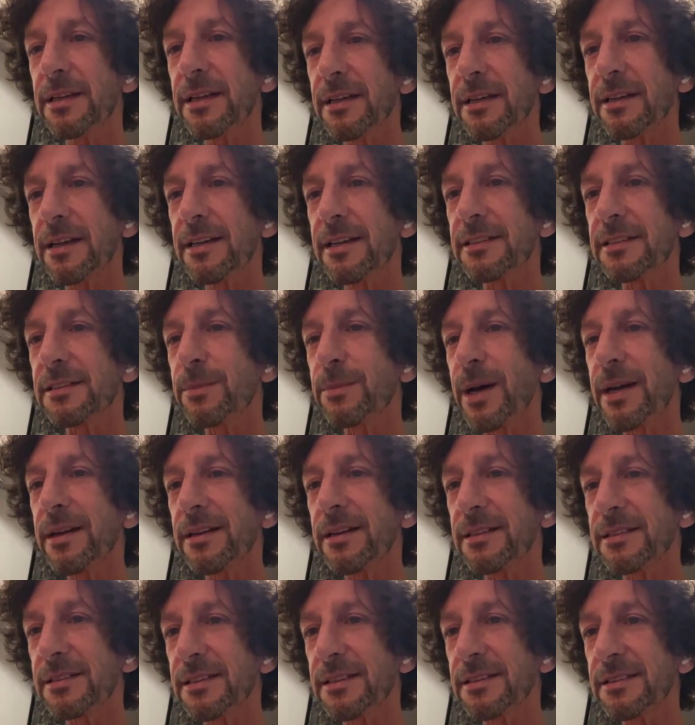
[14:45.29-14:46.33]
against my
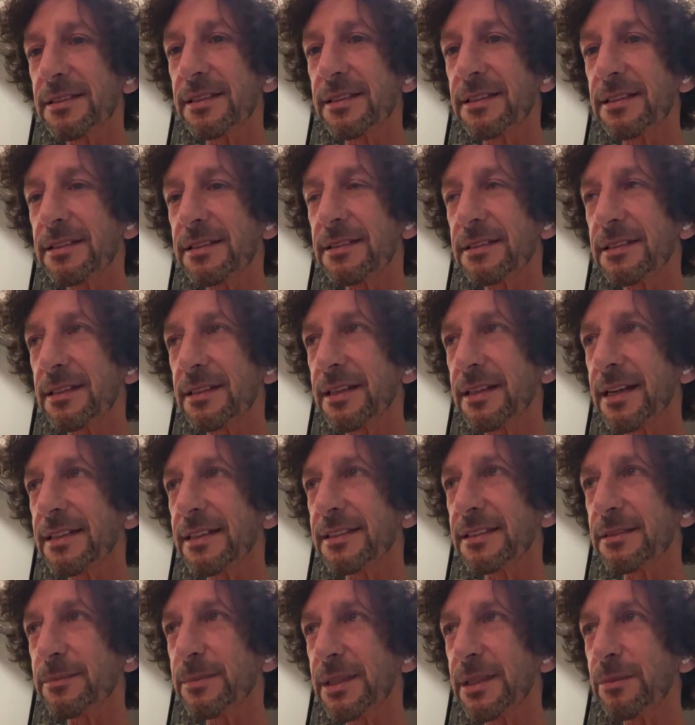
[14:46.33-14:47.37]
existence,
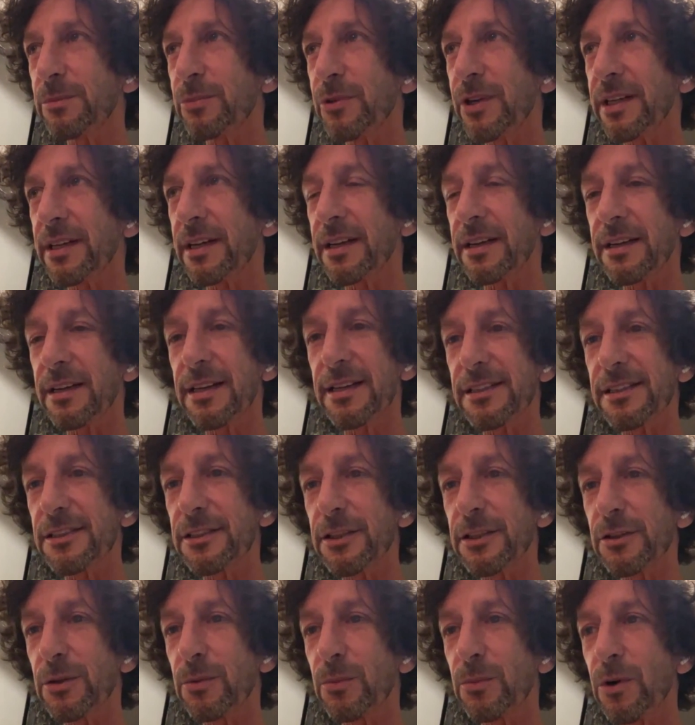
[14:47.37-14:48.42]
against me bringing kids
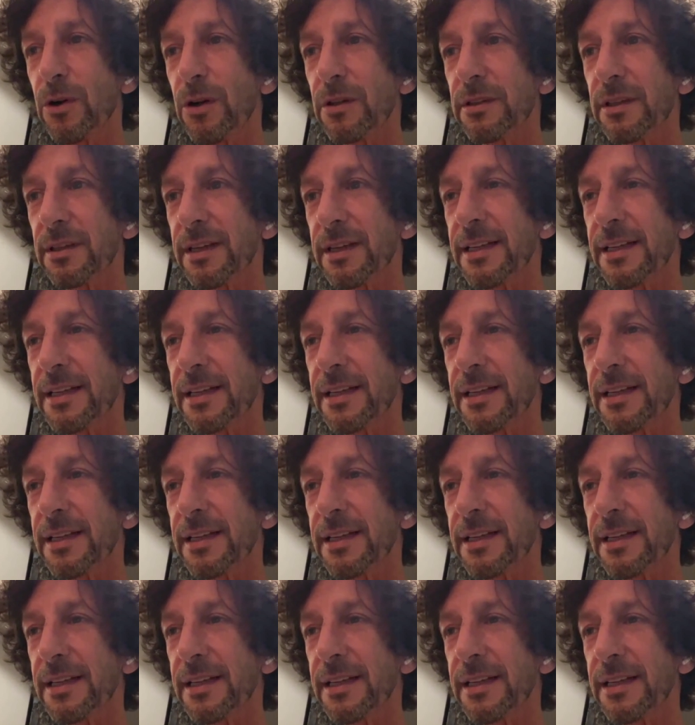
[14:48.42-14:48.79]
to the world,